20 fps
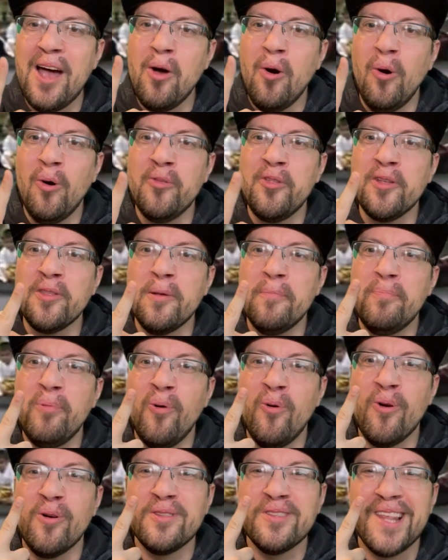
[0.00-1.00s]
holding the
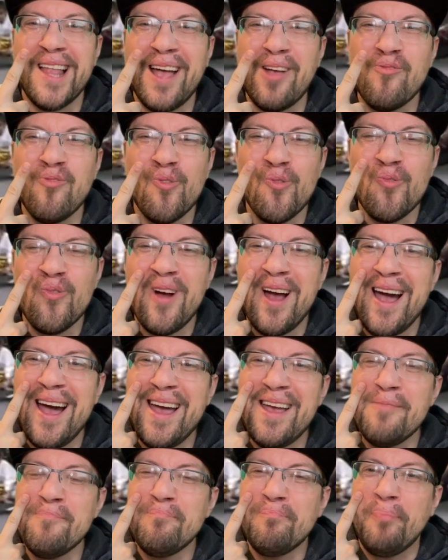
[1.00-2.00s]
board, like,
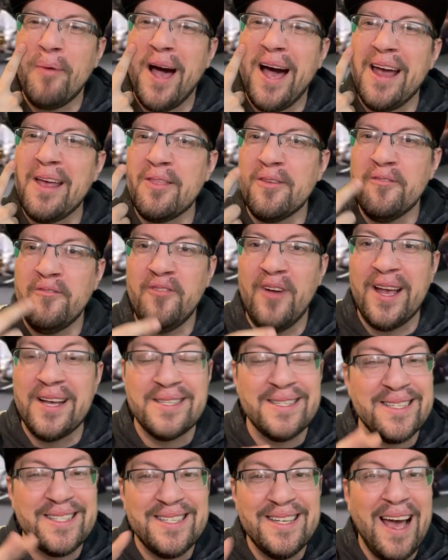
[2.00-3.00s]
right by the
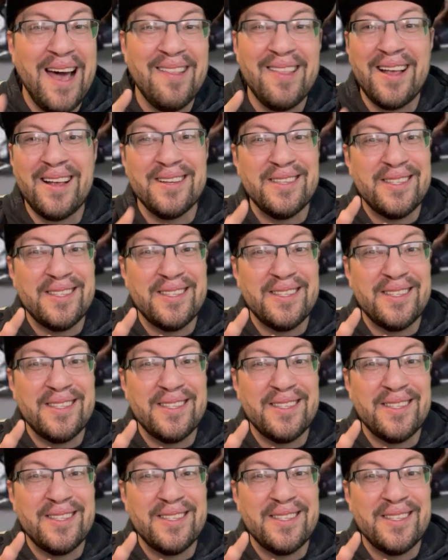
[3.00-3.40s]
face. It's not like a